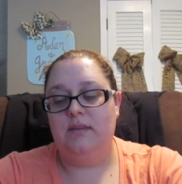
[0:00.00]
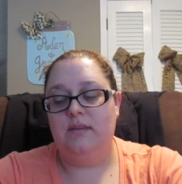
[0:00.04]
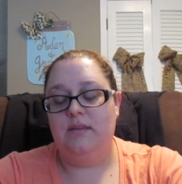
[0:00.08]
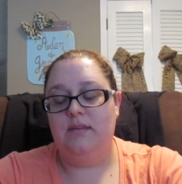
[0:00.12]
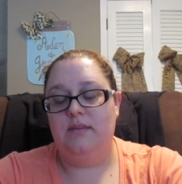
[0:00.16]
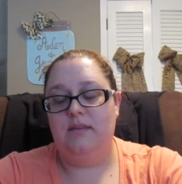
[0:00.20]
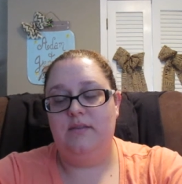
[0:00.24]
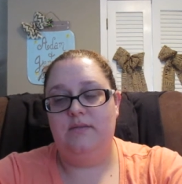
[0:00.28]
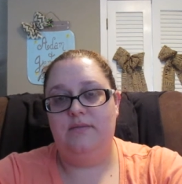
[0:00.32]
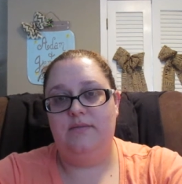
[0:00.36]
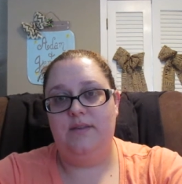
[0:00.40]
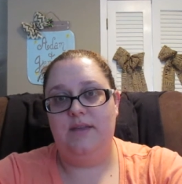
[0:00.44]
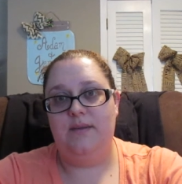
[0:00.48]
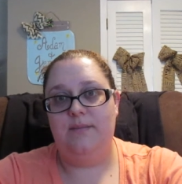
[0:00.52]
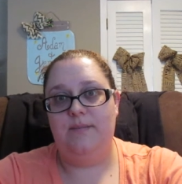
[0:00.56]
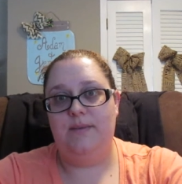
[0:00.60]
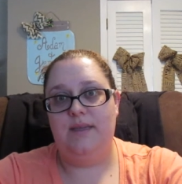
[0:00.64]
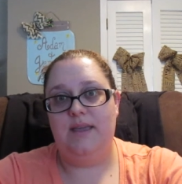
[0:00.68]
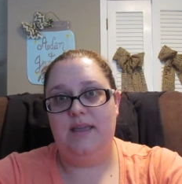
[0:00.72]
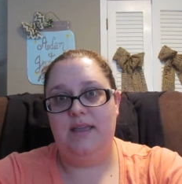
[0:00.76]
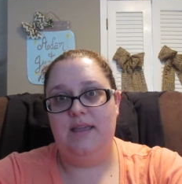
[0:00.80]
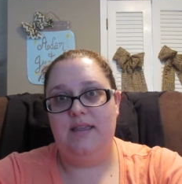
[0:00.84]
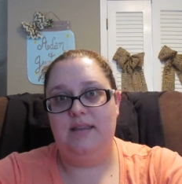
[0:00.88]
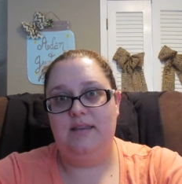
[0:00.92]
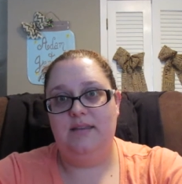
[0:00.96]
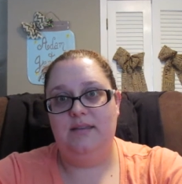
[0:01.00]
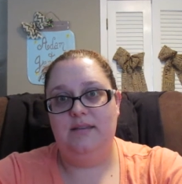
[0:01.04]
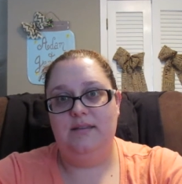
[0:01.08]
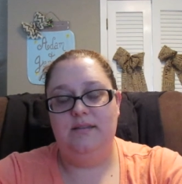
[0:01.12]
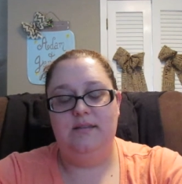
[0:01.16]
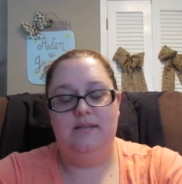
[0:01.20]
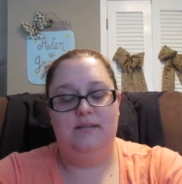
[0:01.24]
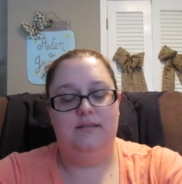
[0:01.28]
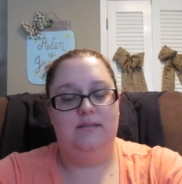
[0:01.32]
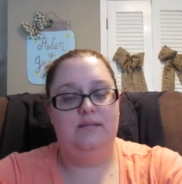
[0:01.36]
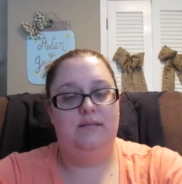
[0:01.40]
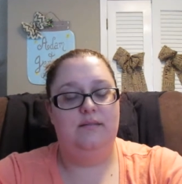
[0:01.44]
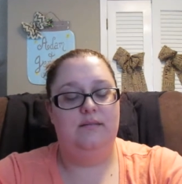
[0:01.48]
Fitbit,
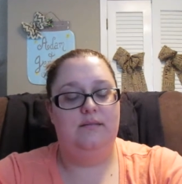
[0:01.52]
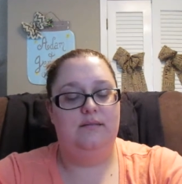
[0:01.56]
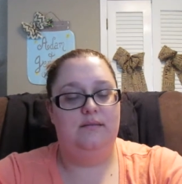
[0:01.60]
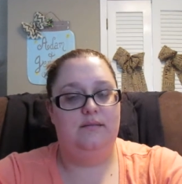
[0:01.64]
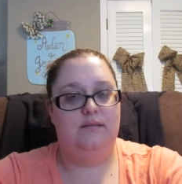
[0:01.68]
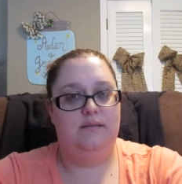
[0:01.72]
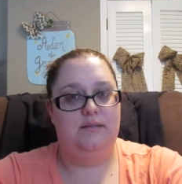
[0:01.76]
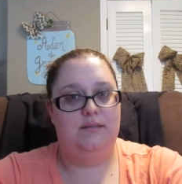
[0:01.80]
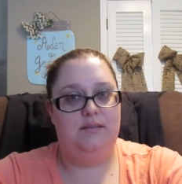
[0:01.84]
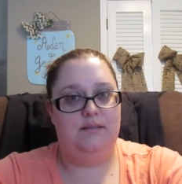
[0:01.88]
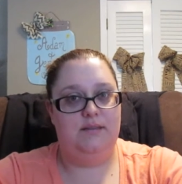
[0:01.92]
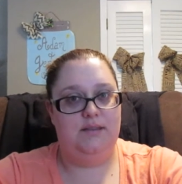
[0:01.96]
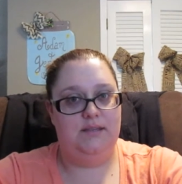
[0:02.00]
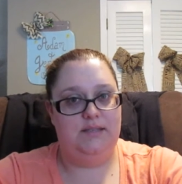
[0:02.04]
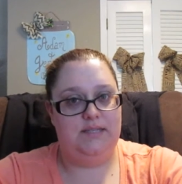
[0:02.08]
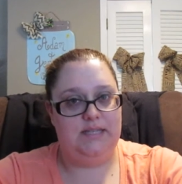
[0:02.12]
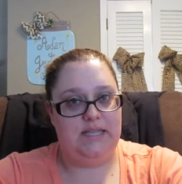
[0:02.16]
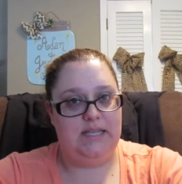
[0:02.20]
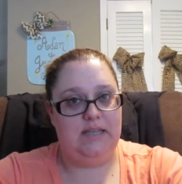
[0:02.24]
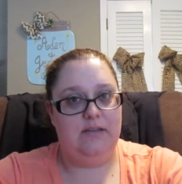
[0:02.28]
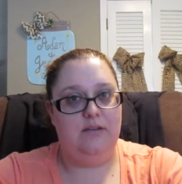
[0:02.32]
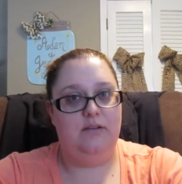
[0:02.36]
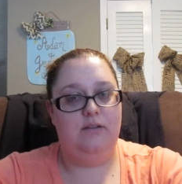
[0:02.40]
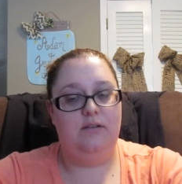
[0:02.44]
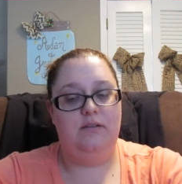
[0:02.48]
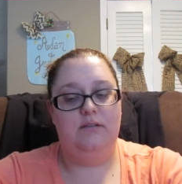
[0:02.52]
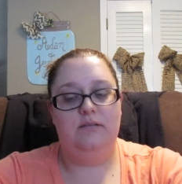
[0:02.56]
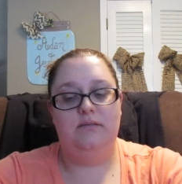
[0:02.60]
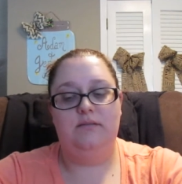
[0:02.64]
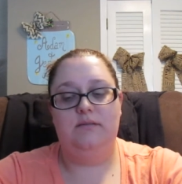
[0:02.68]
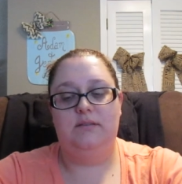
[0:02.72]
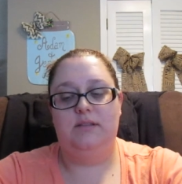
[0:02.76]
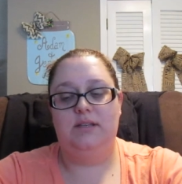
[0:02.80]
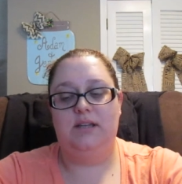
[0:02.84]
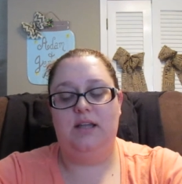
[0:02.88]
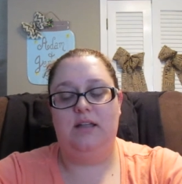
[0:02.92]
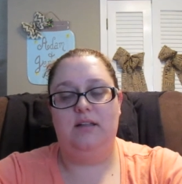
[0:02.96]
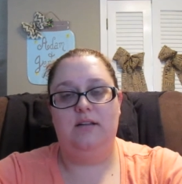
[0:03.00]
the teal,
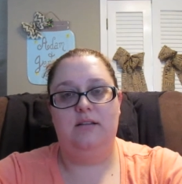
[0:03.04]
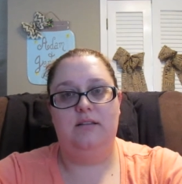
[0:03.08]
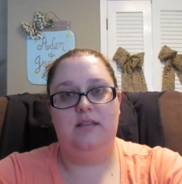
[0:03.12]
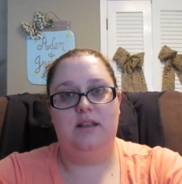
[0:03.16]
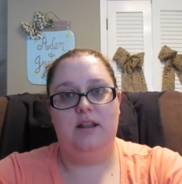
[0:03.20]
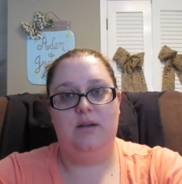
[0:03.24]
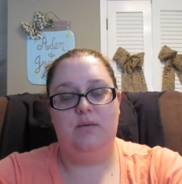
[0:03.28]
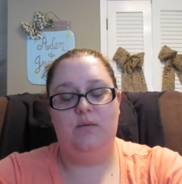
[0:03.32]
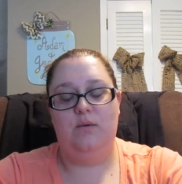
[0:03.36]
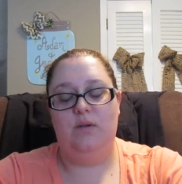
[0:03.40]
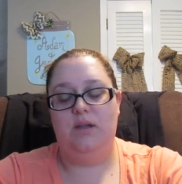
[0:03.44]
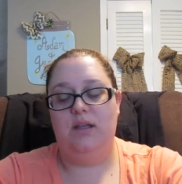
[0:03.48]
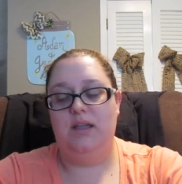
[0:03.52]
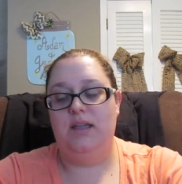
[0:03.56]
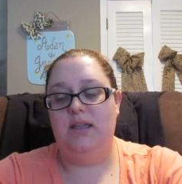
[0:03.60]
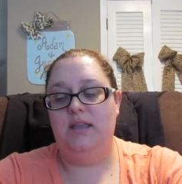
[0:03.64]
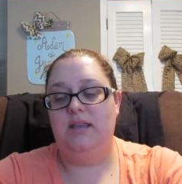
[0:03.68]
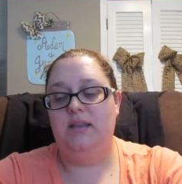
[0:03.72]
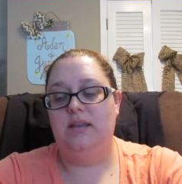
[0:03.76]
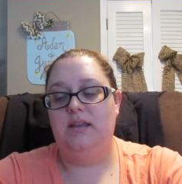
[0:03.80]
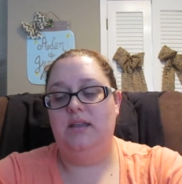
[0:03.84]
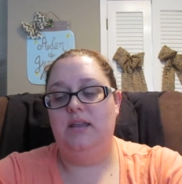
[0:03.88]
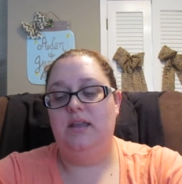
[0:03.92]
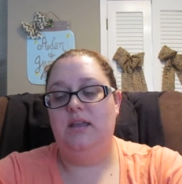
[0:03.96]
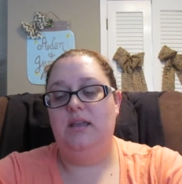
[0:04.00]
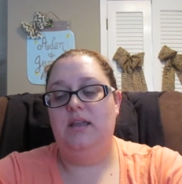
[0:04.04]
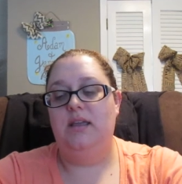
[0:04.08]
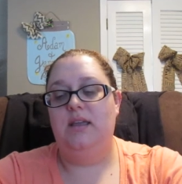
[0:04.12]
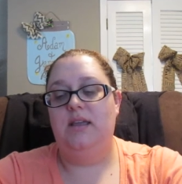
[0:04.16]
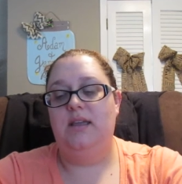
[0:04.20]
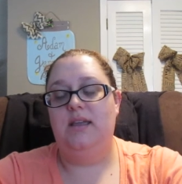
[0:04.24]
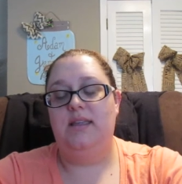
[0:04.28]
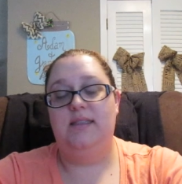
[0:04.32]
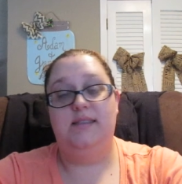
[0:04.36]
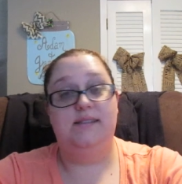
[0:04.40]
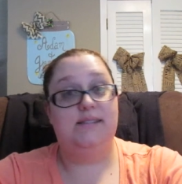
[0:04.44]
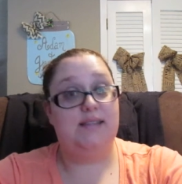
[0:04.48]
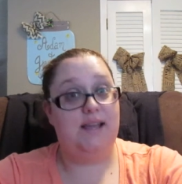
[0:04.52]
the color that I want,
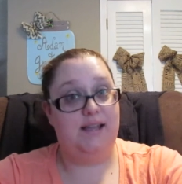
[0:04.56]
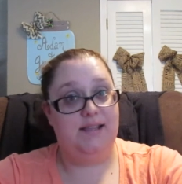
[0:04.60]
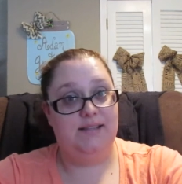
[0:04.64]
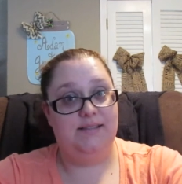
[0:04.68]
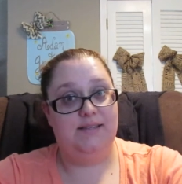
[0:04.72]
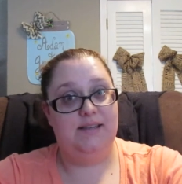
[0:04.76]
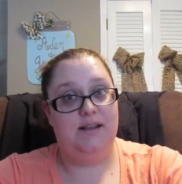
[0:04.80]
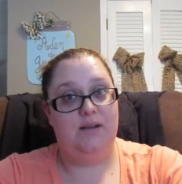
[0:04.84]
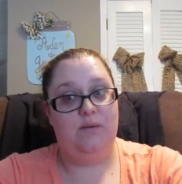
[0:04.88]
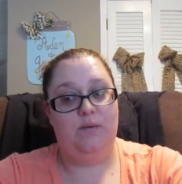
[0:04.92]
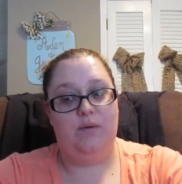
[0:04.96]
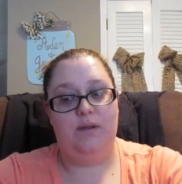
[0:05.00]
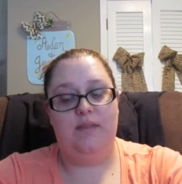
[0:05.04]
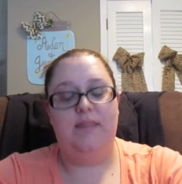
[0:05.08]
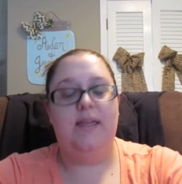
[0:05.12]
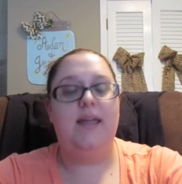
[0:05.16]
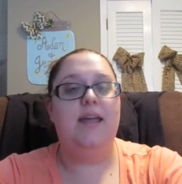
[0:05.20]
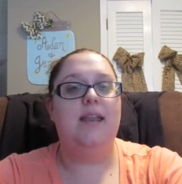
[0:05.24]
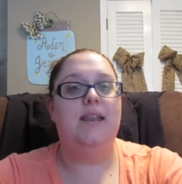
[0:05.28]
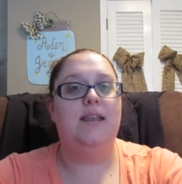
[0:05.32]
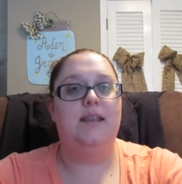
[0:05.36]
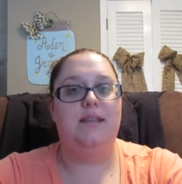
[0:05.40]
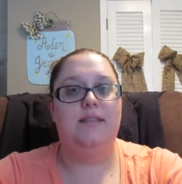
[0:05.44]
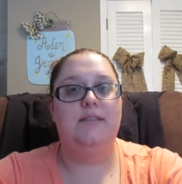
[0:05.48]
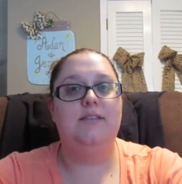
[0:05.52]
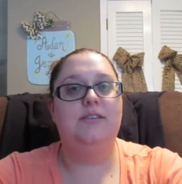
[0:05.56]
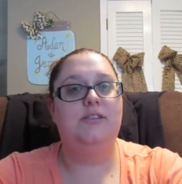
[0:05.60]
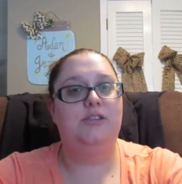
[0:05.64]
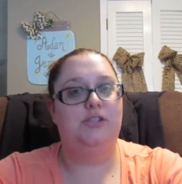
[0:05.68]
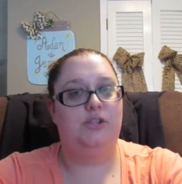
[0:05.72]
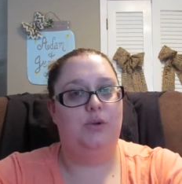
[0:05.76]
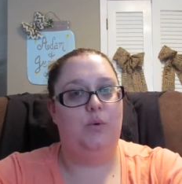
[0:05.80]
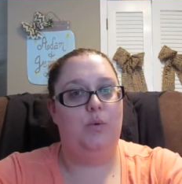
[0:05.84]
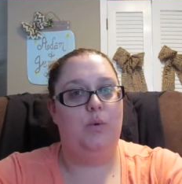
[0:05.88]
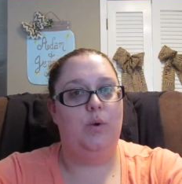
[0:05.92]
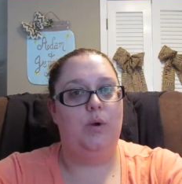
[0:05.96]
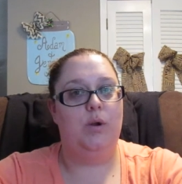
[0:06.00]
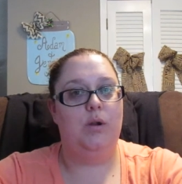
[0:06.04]
and the size that I want. They had it in the
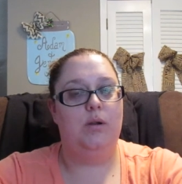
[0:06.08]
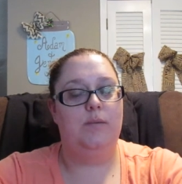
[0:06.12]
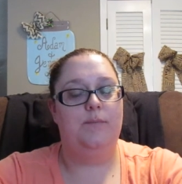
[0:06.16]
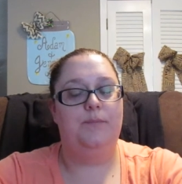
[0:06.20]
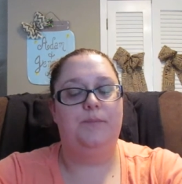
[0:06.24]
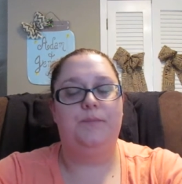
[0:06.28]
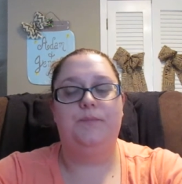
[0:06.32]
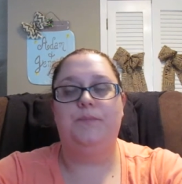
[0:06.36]
store.